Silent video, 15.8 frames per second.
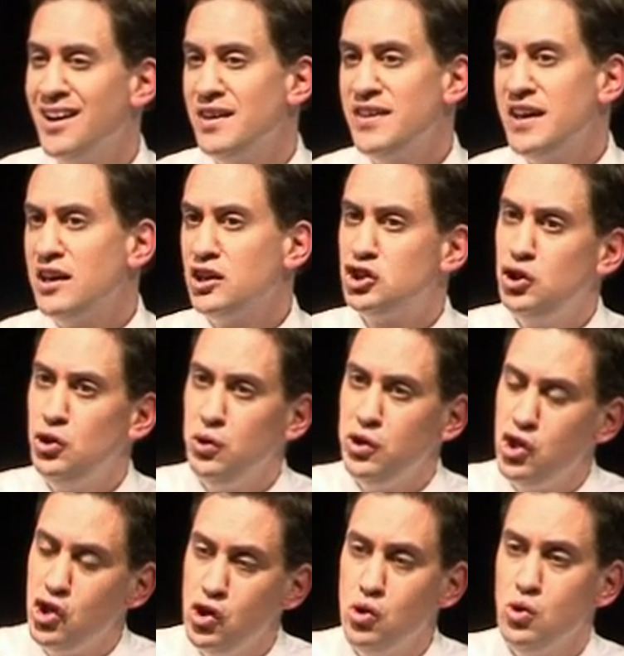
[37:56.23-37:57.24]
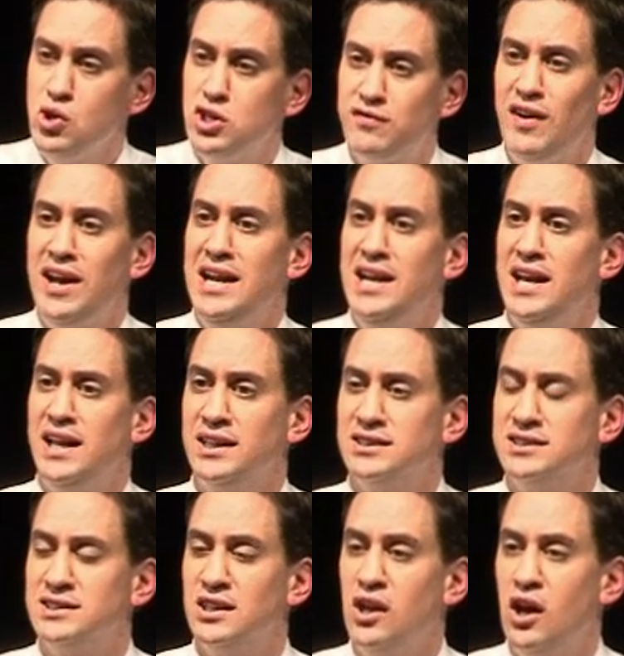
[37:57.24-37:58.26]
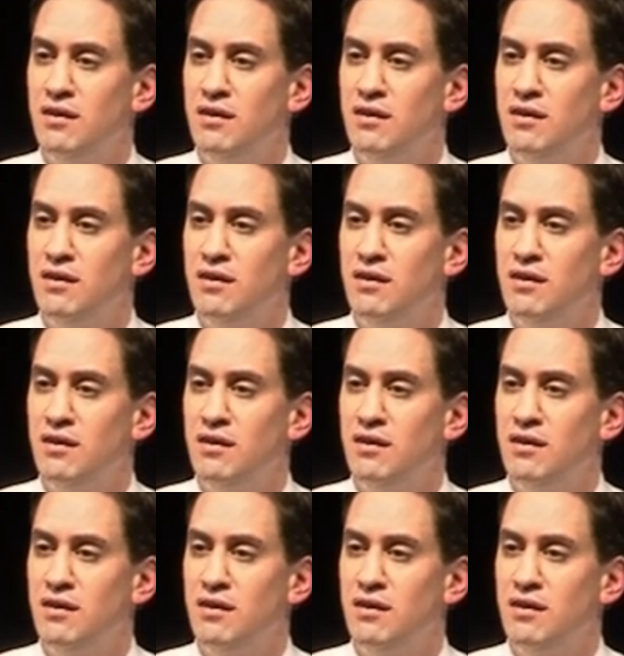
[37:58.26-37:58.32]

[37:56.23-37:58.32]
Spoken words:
they are two huge failings